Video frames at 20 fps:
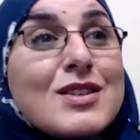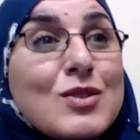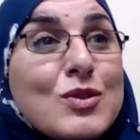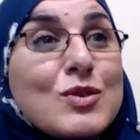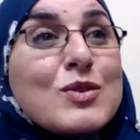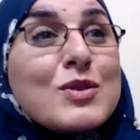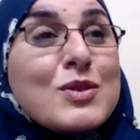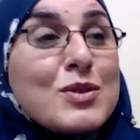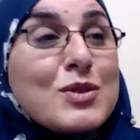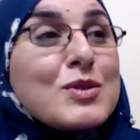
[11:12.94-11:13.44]

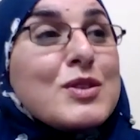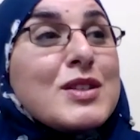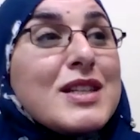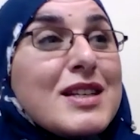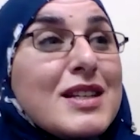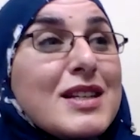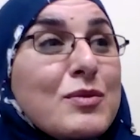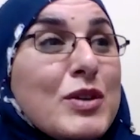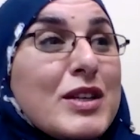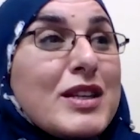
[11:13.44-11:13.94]
to to
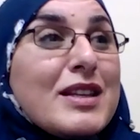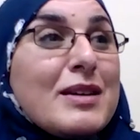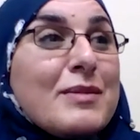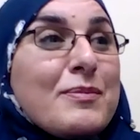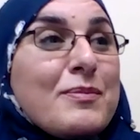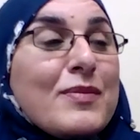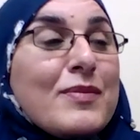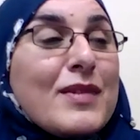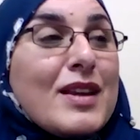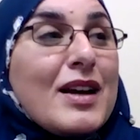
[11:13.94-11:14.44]
deal with
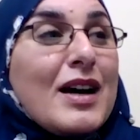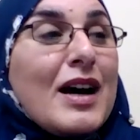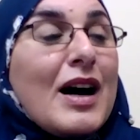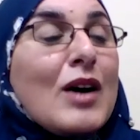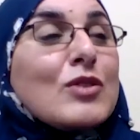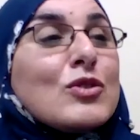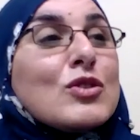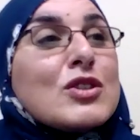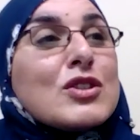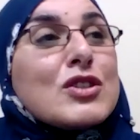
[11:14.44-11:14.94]
them,
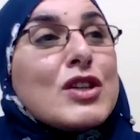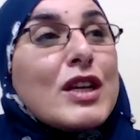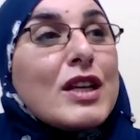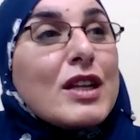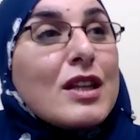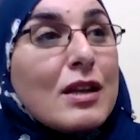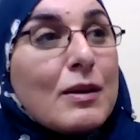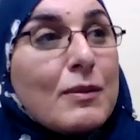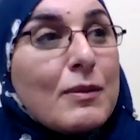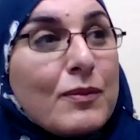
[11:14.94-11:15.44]
how to
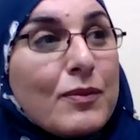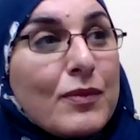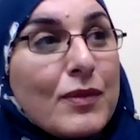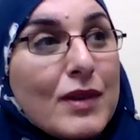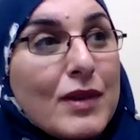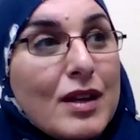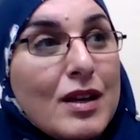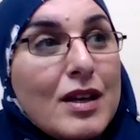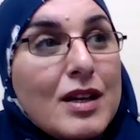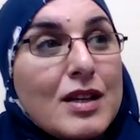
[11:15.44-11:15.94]
treat them,
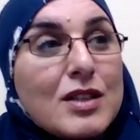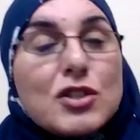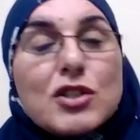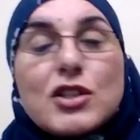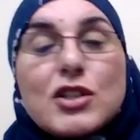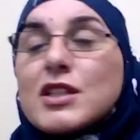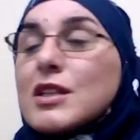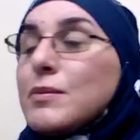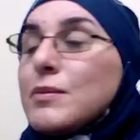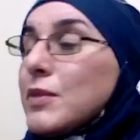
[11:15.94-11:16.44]

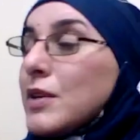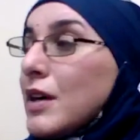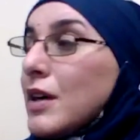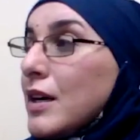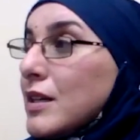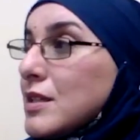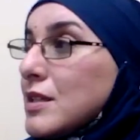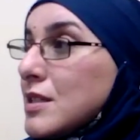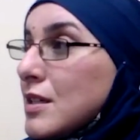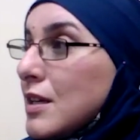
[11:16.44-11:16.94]
treat them
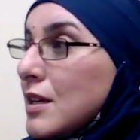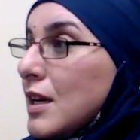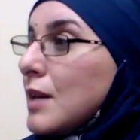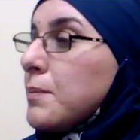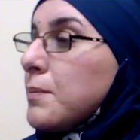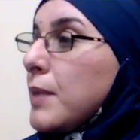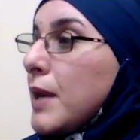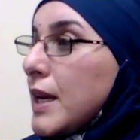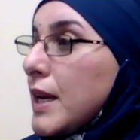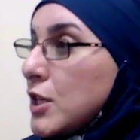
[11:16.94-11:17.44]
right
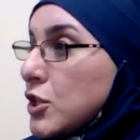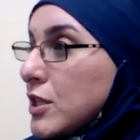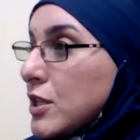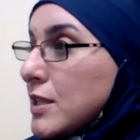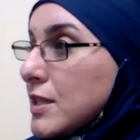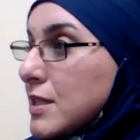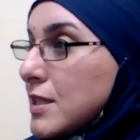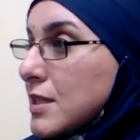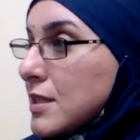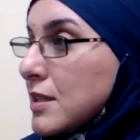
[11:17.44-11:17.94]
in
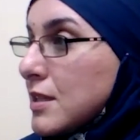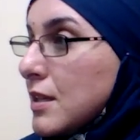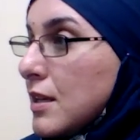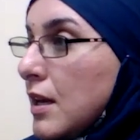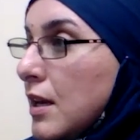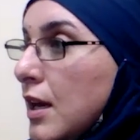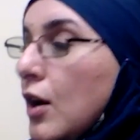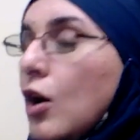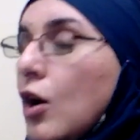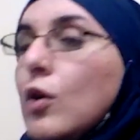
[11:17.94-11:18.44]
patience.
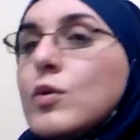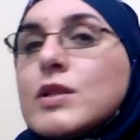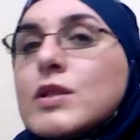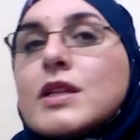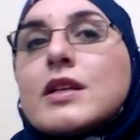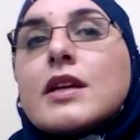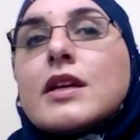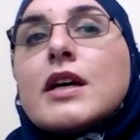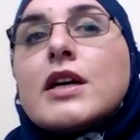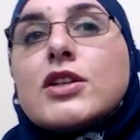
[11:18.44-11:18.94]
Always
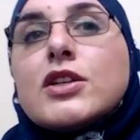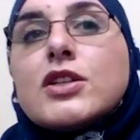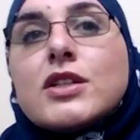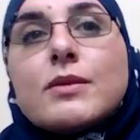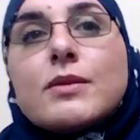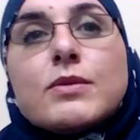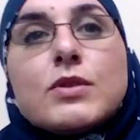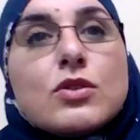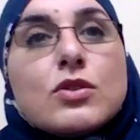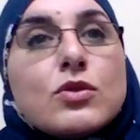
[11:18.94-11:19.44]
encourage
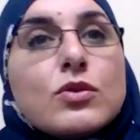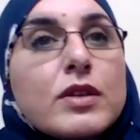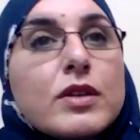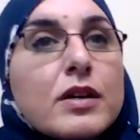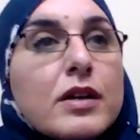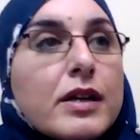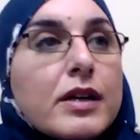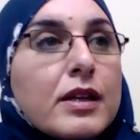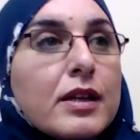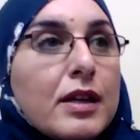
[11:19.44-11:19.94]
them to do
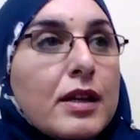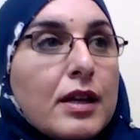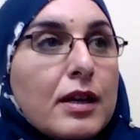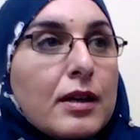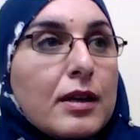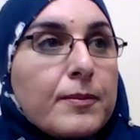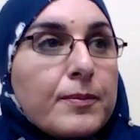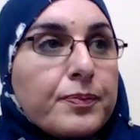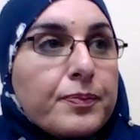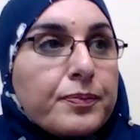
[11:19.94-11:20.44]
the right
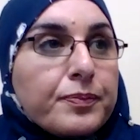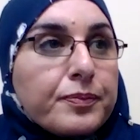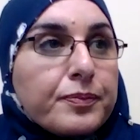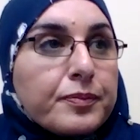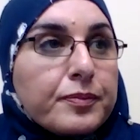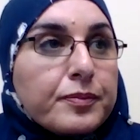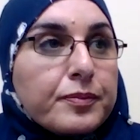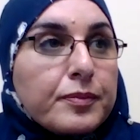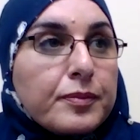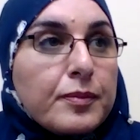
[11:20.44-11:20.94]
thing.
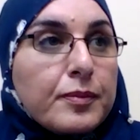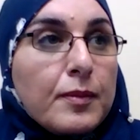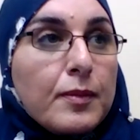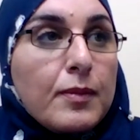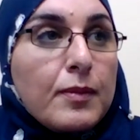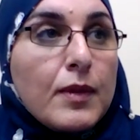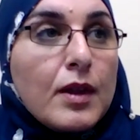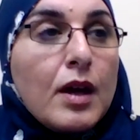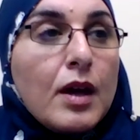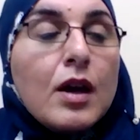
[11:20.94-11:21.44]

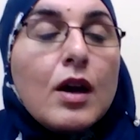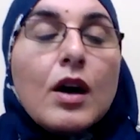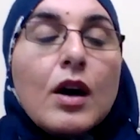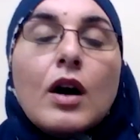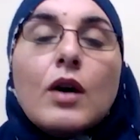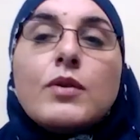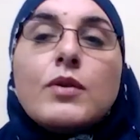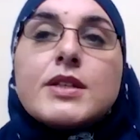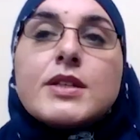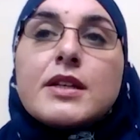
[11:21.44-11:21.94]

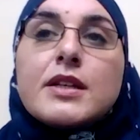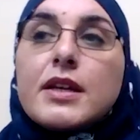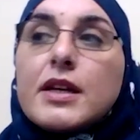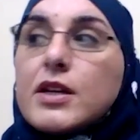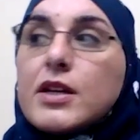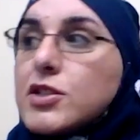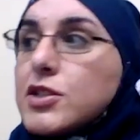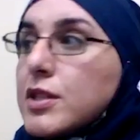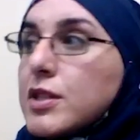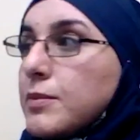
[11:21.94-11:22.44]
Always
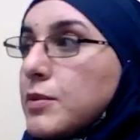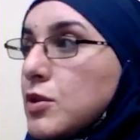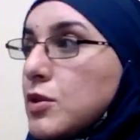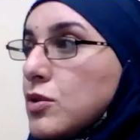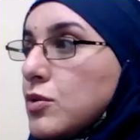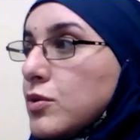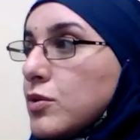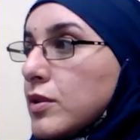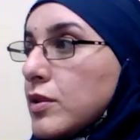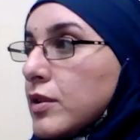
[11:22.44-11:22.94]
encourage them to
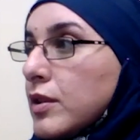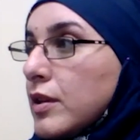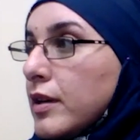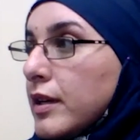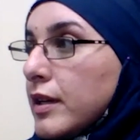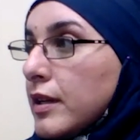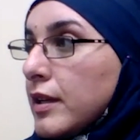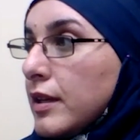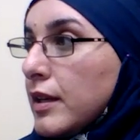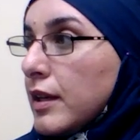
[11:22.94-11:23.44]
do the
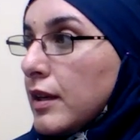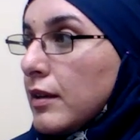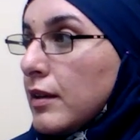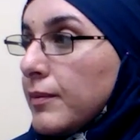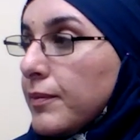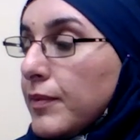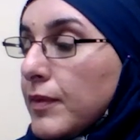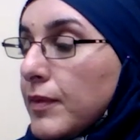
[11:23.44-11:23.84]
right thing.